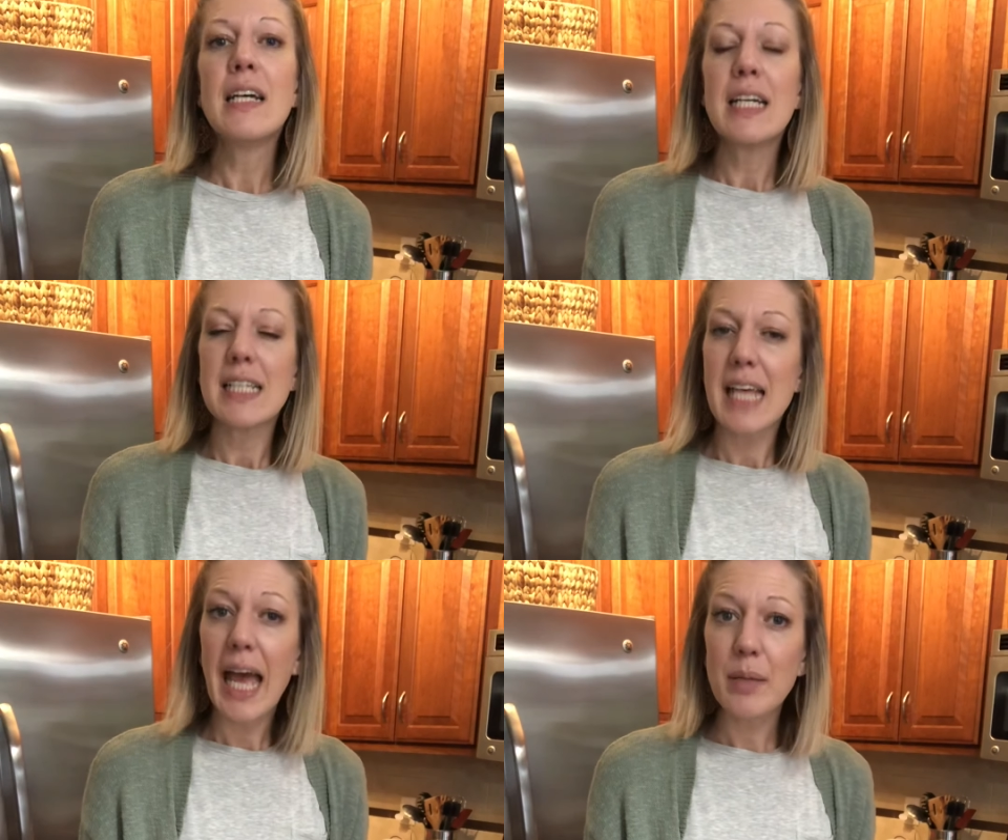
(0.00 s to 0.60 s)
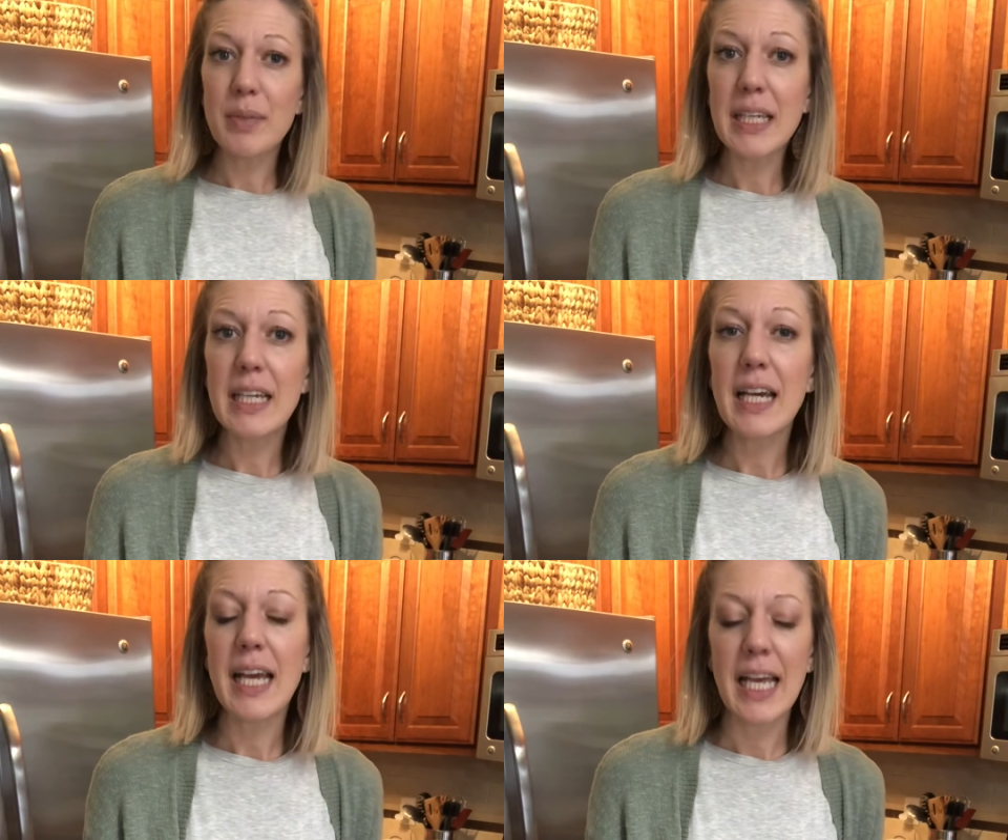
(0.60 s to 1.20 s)
Tag
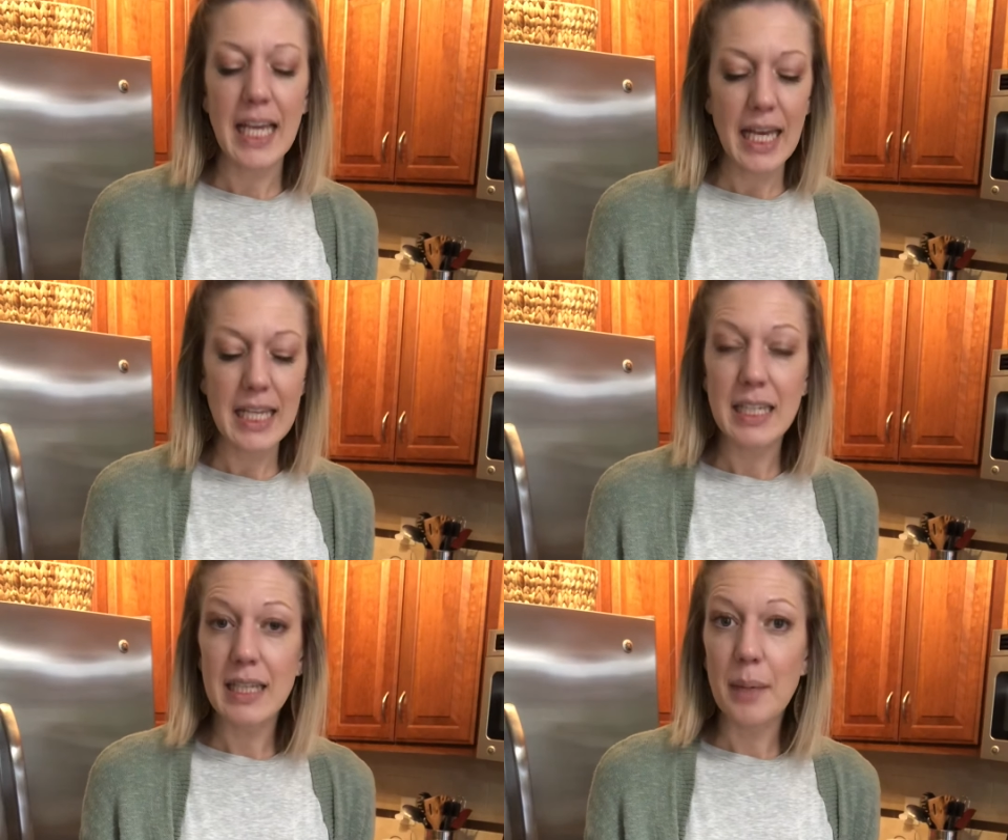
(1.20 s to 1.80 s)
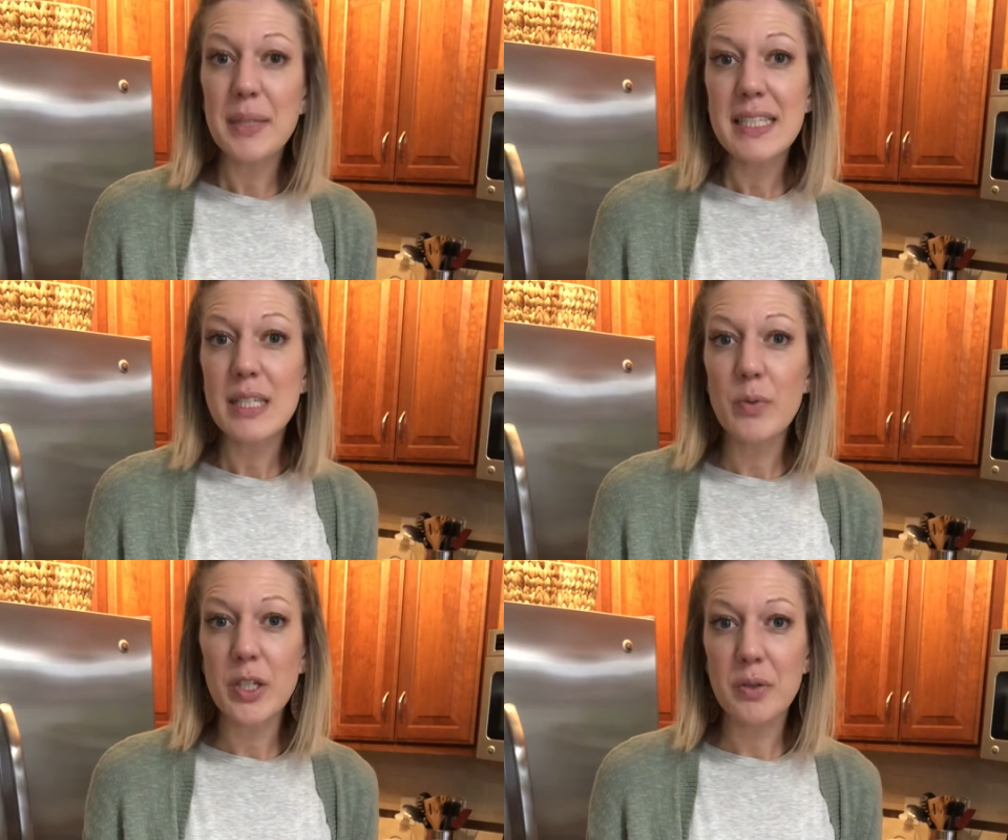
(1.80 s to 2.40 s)
me and let me see
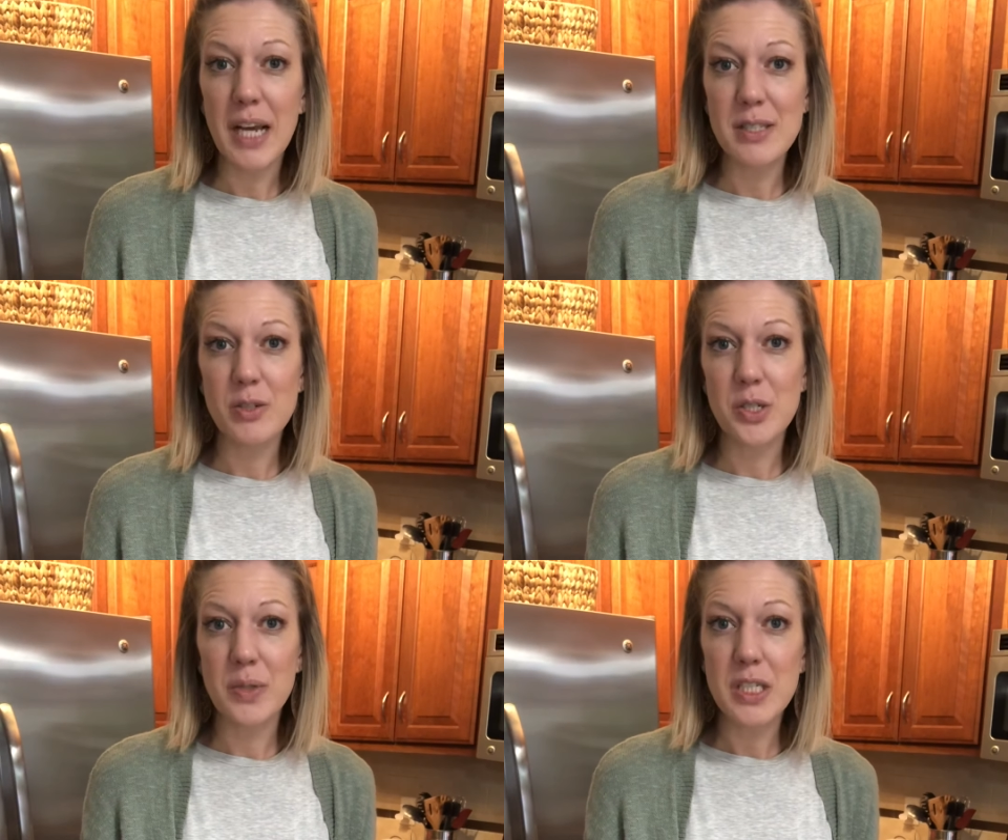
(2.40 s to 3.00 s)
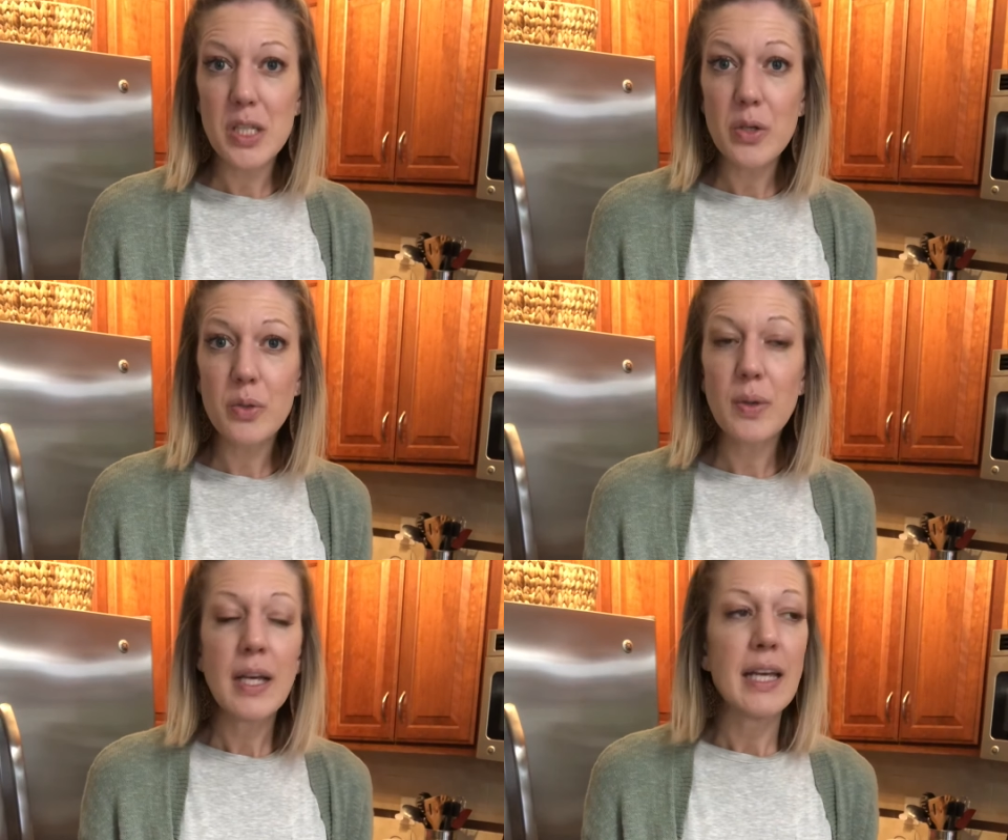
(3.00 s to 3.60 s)
what you guys are doing too.